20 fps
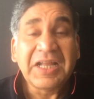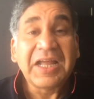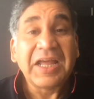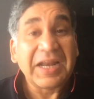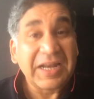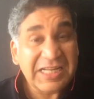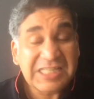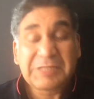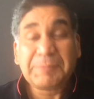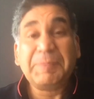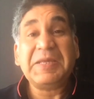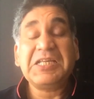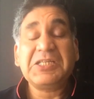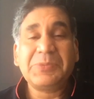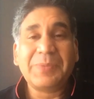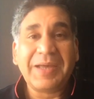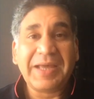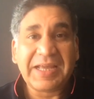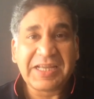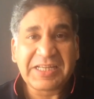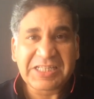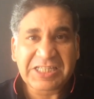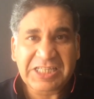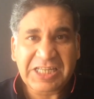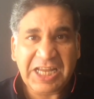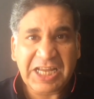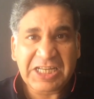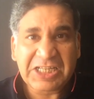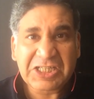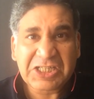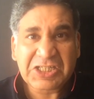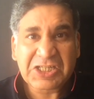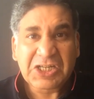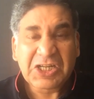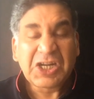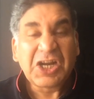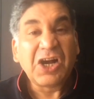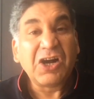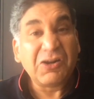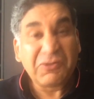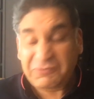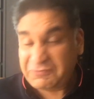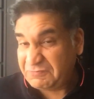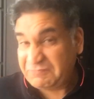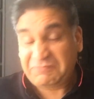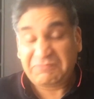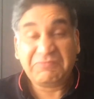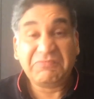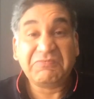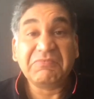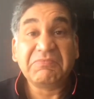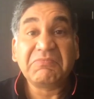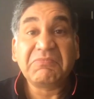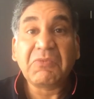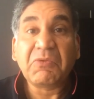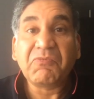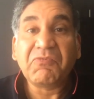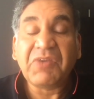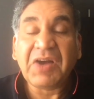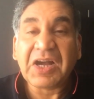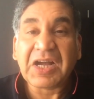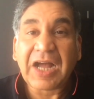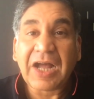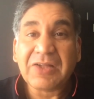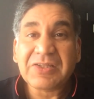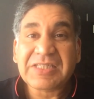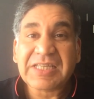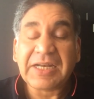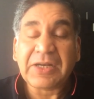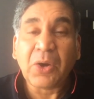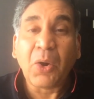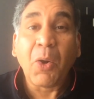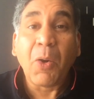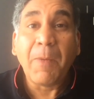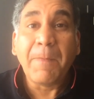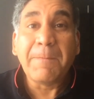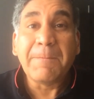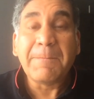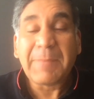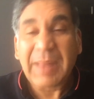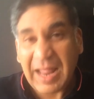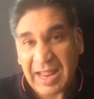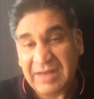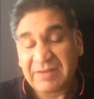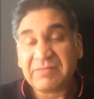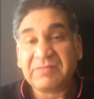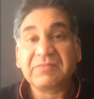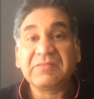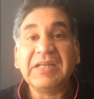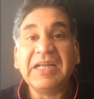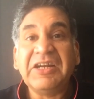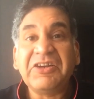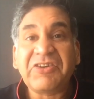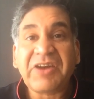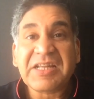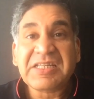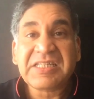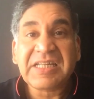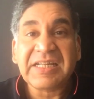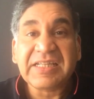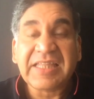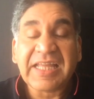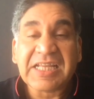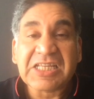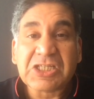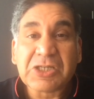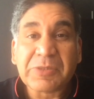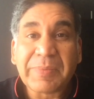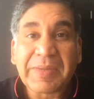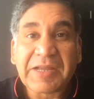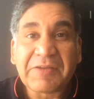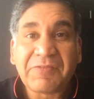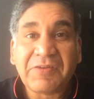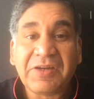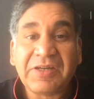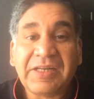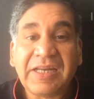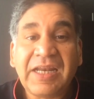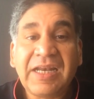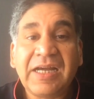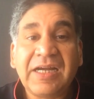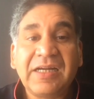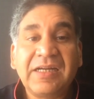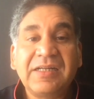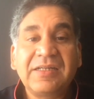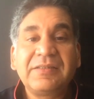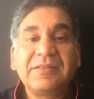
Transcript: Recipes were exchanged of workouts at home and interesting things to make for dinner.